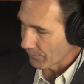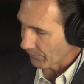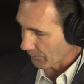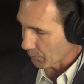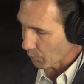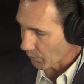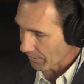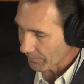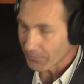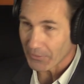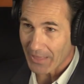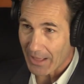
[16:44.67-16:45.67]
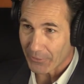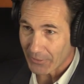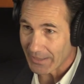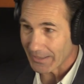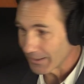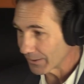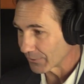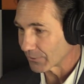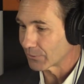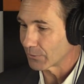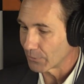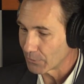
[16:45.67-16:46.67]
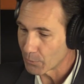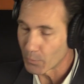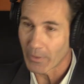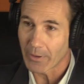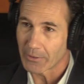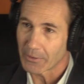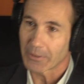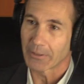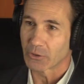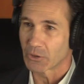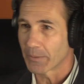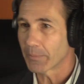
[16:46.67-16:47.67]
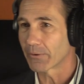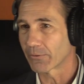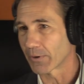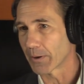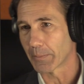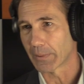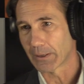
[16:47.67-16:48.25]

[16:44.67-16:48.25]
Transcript: from wherever that thing is to where you're going to ship it from,